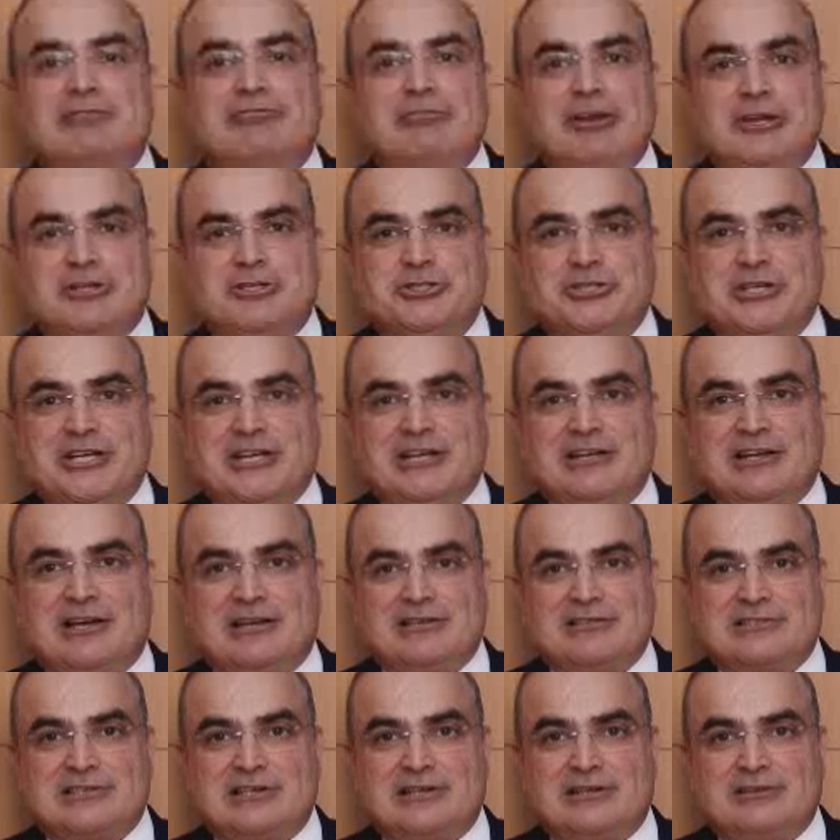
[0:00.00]
differentiate
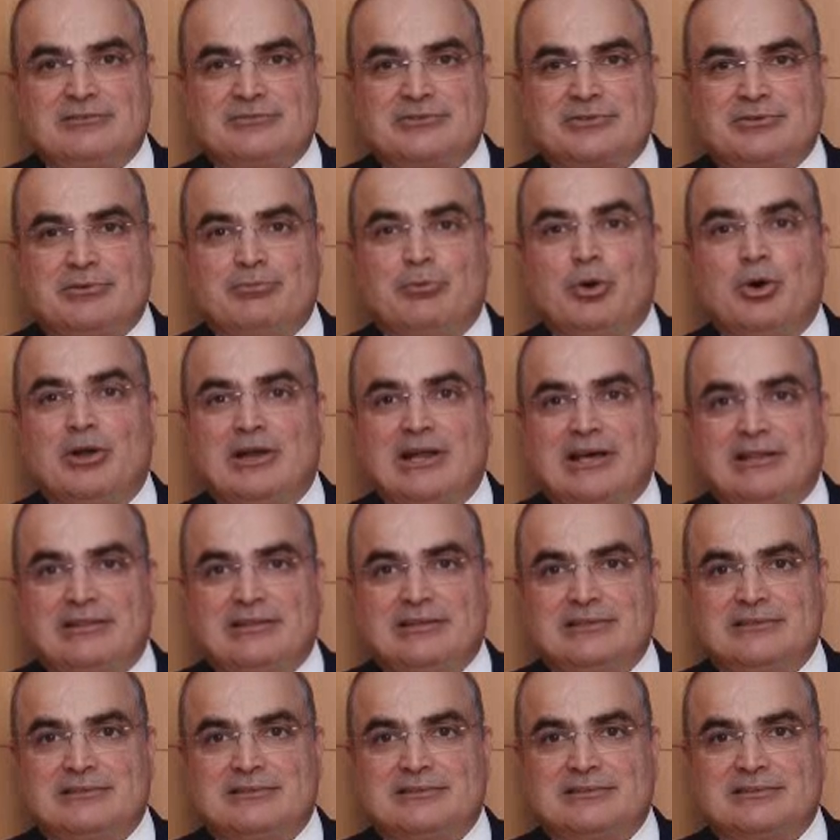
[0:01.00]
ourselves from all
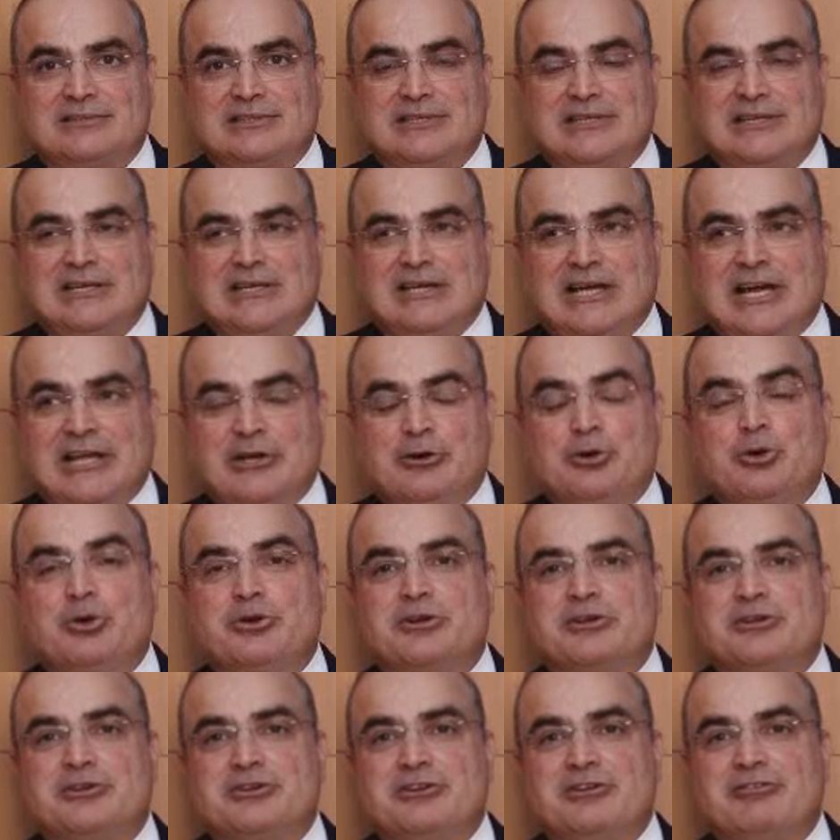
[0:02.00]
others, and in
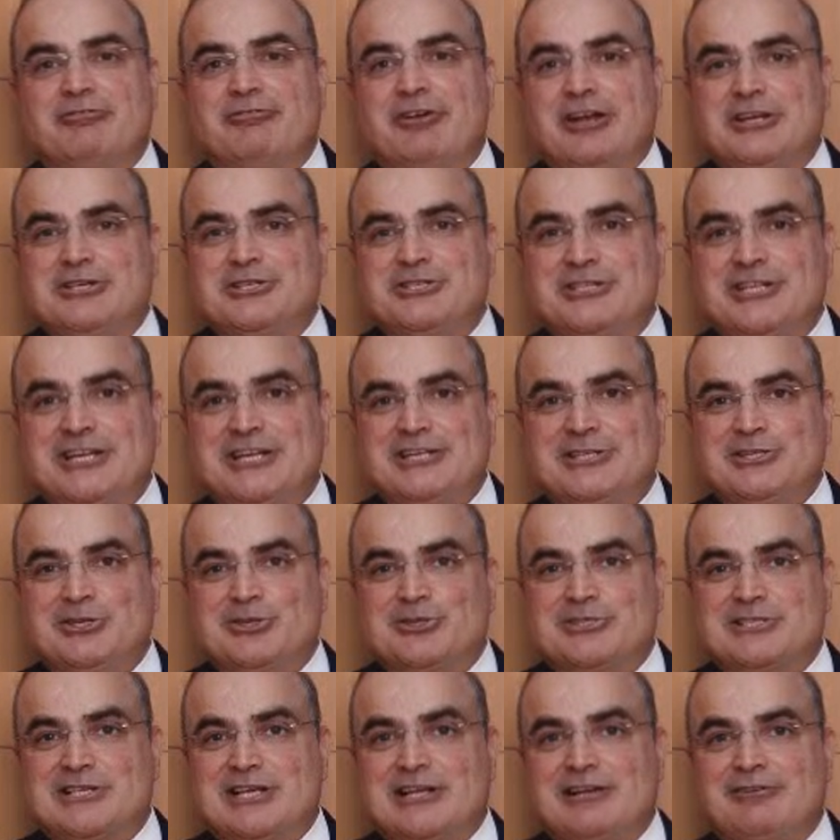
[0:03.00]
order to differentiate
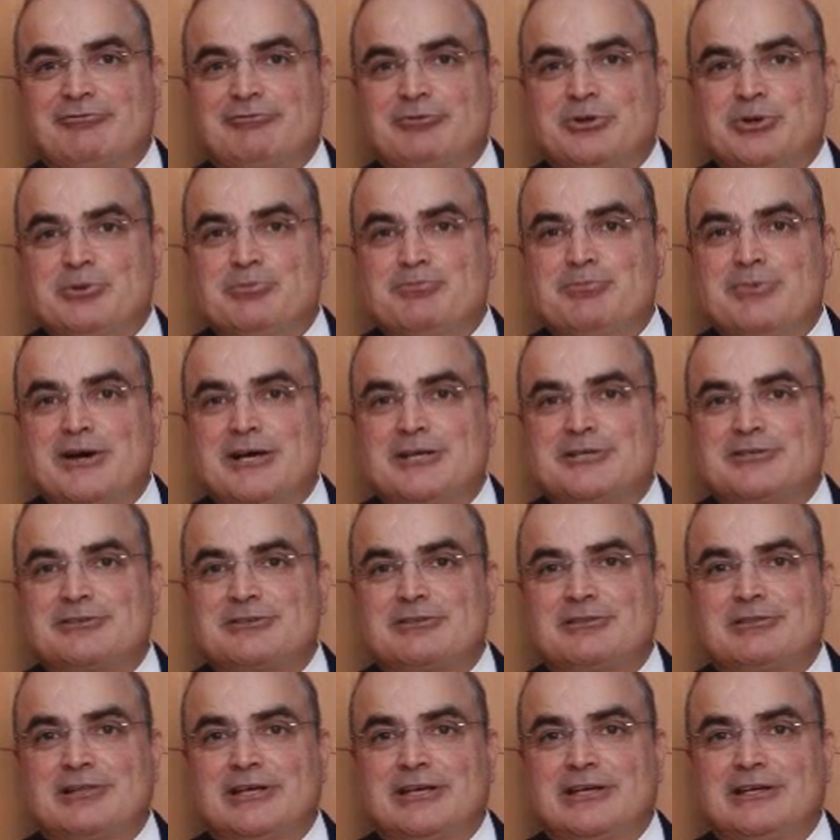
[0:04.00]
yourself, you
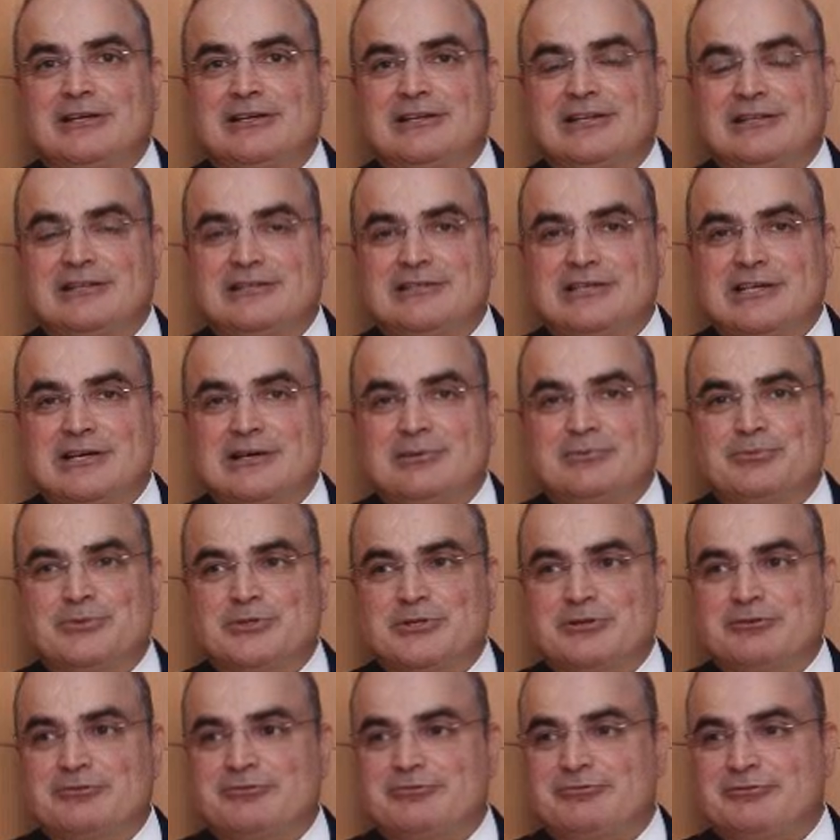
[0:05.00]
must think in terms
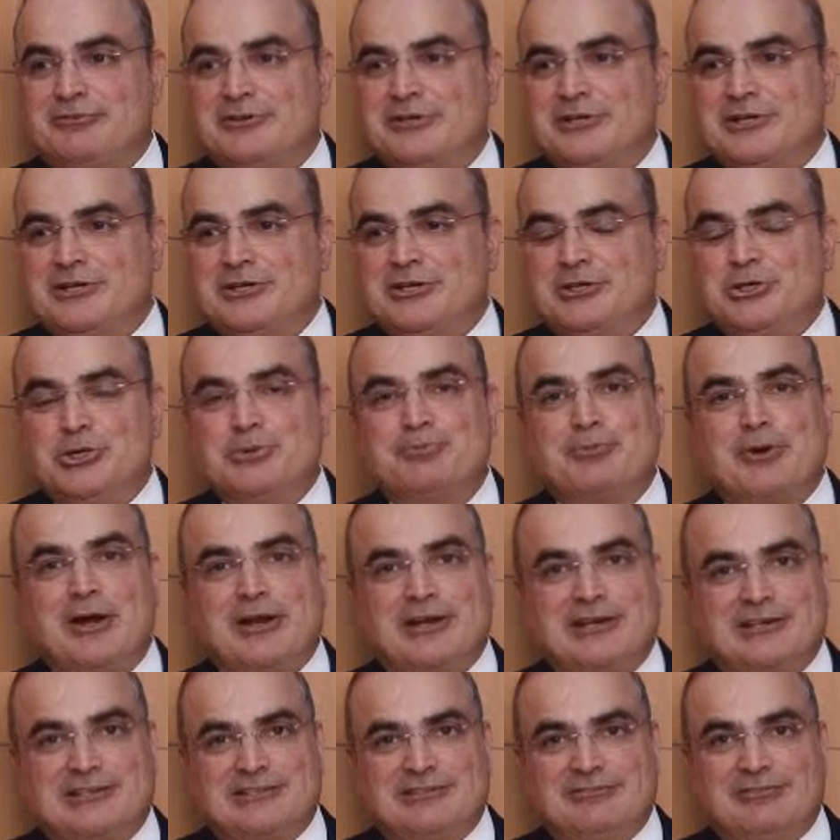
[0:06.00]
of new
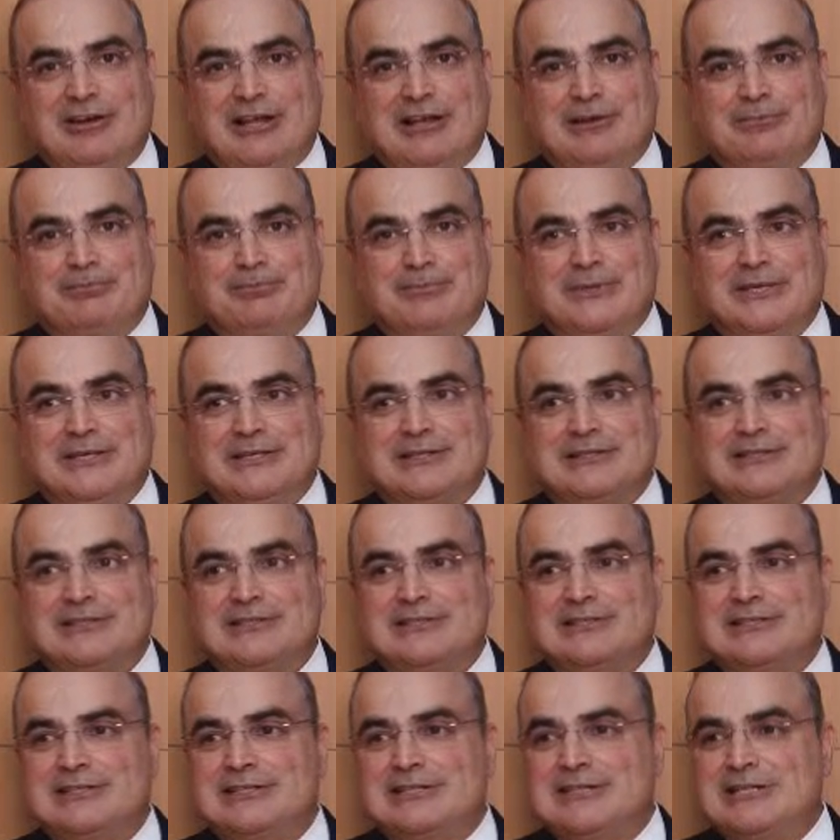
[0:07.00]
product development,
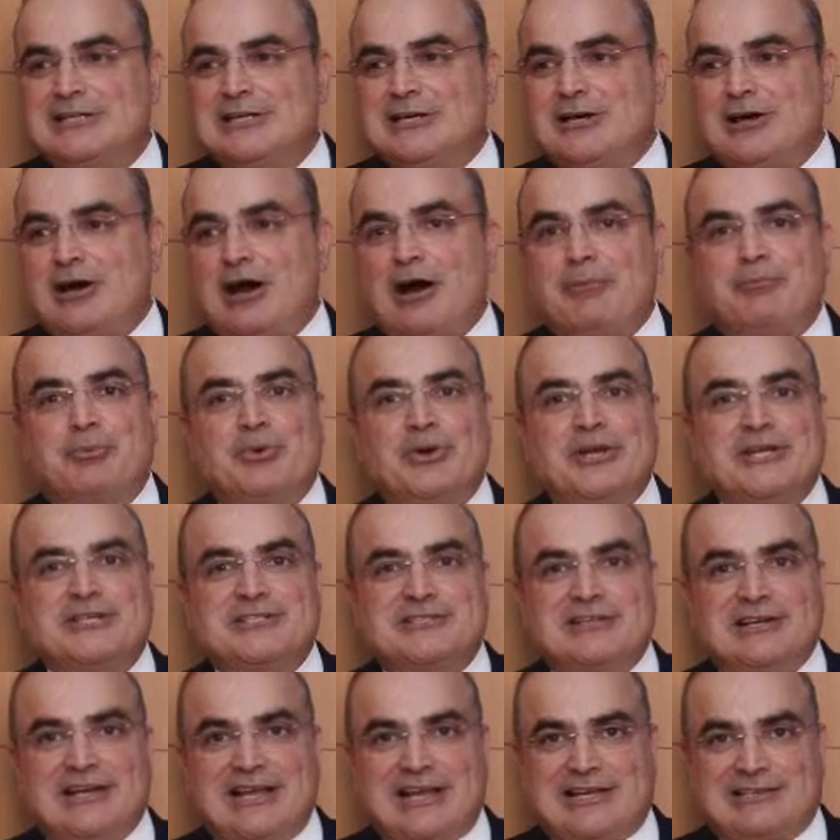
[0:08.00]

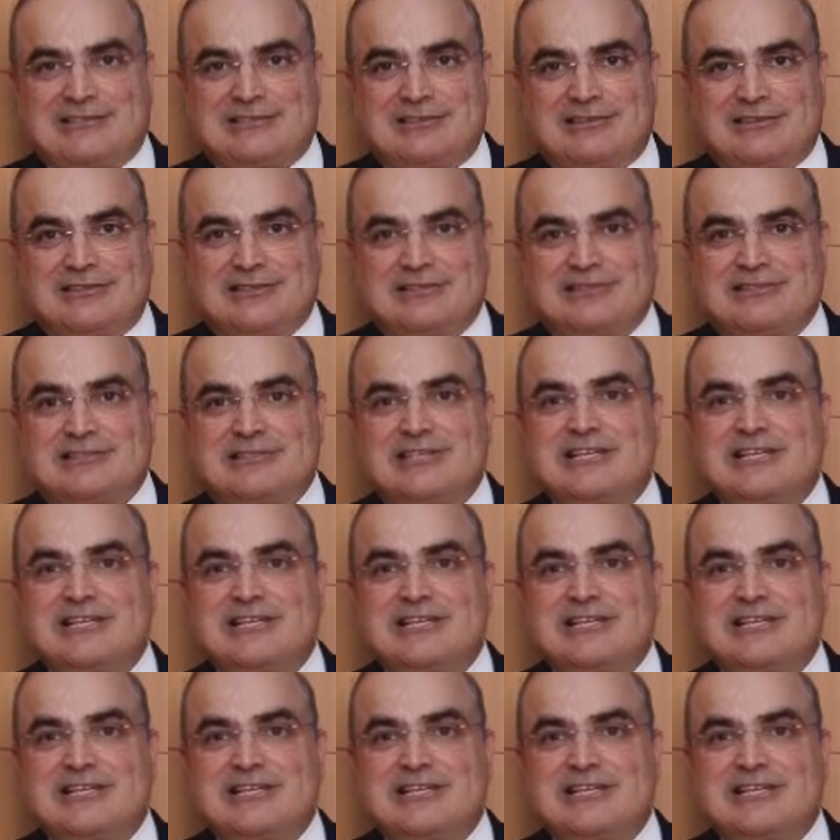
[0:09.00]
operational excellence.